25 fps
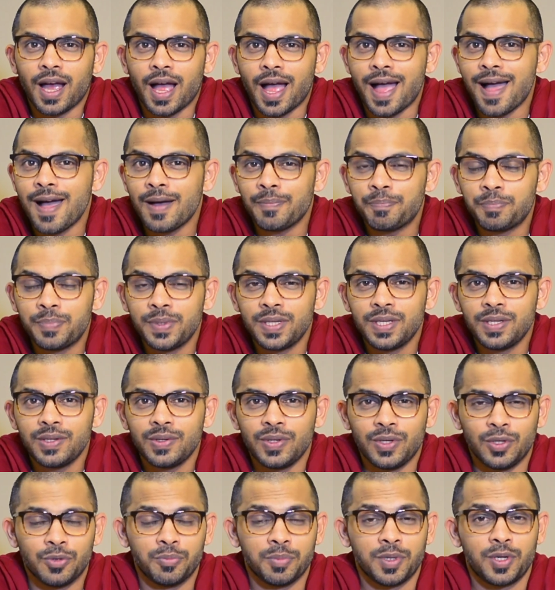happy,
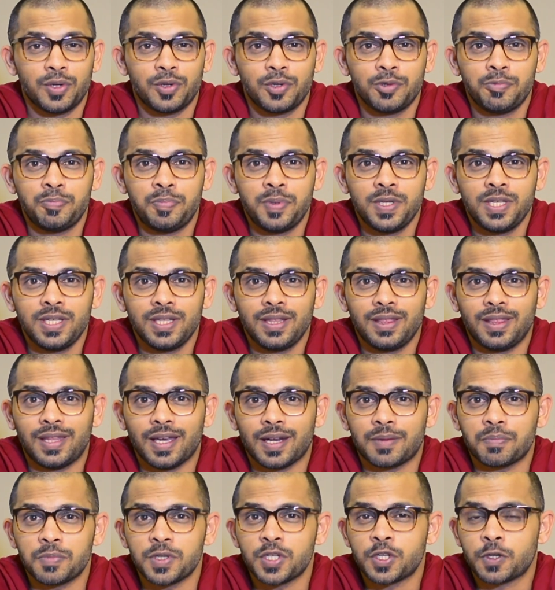you may not be
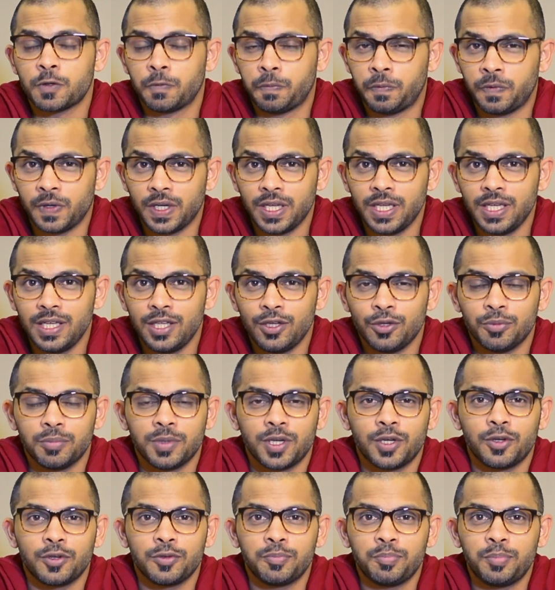that much free, you may
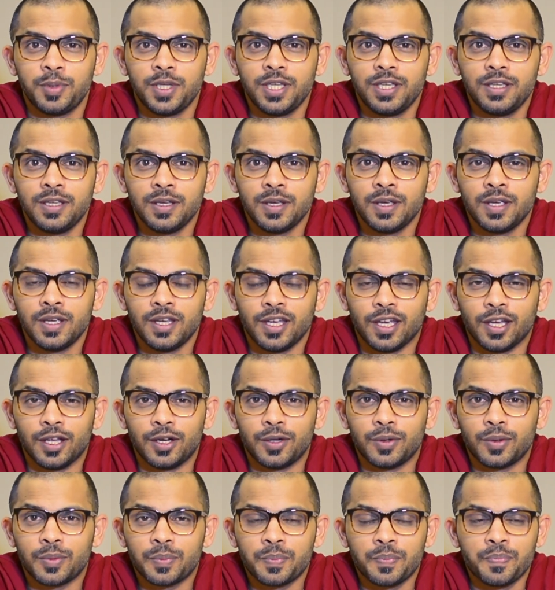not be
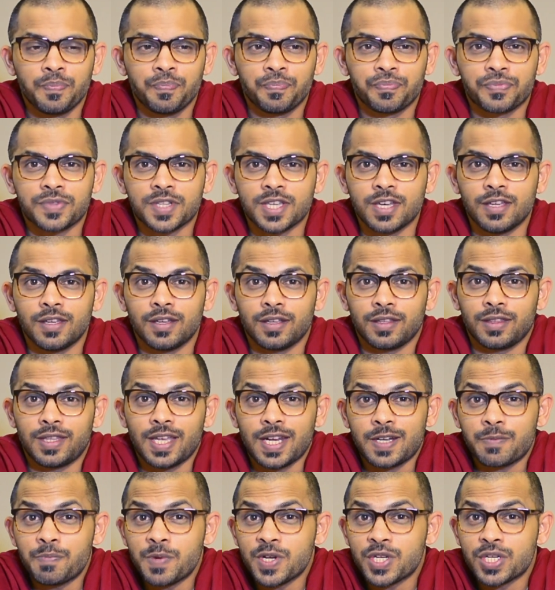
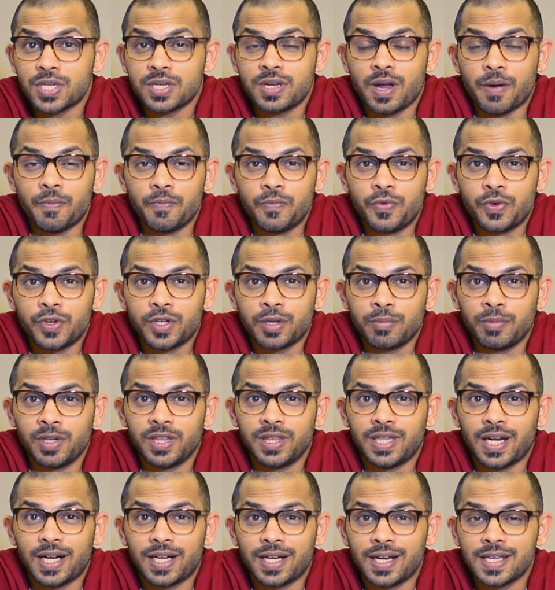that much comfortable.
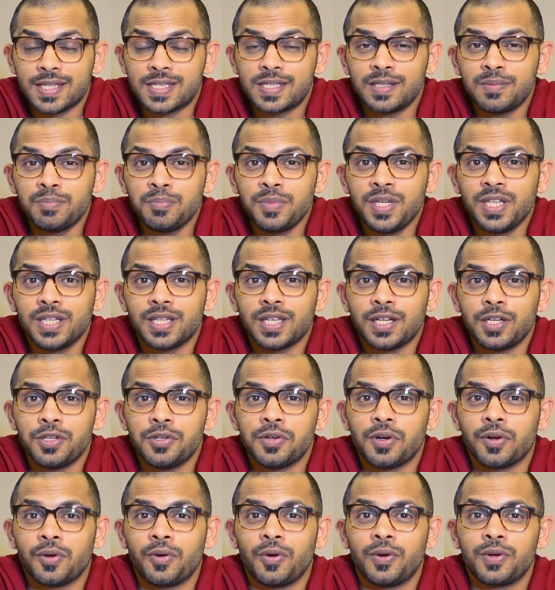That doesn't mean that you
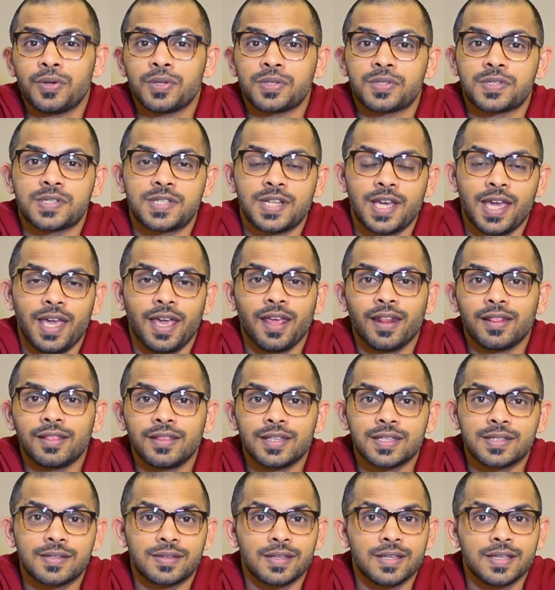are going to stay in
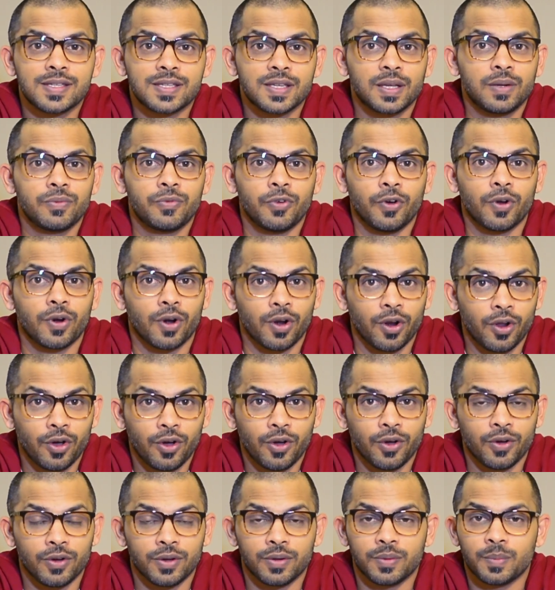this season for
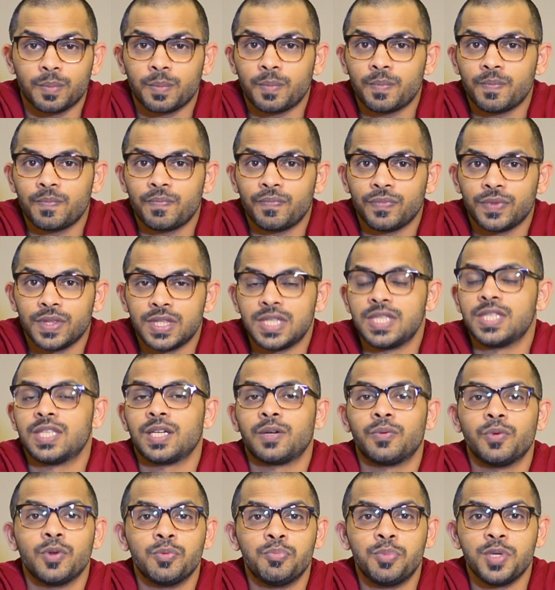long. There
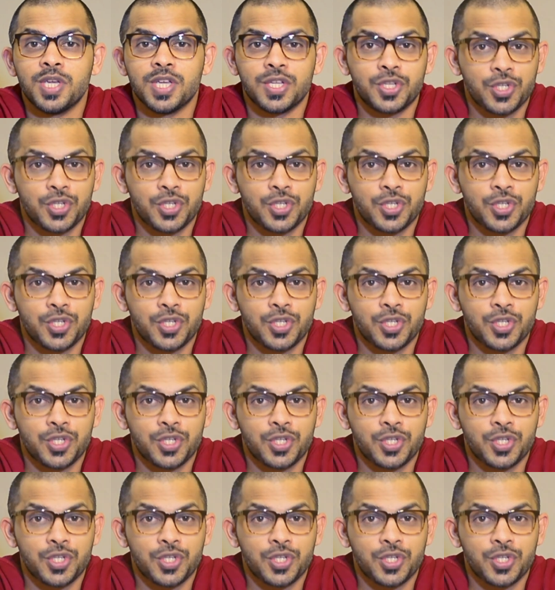will be a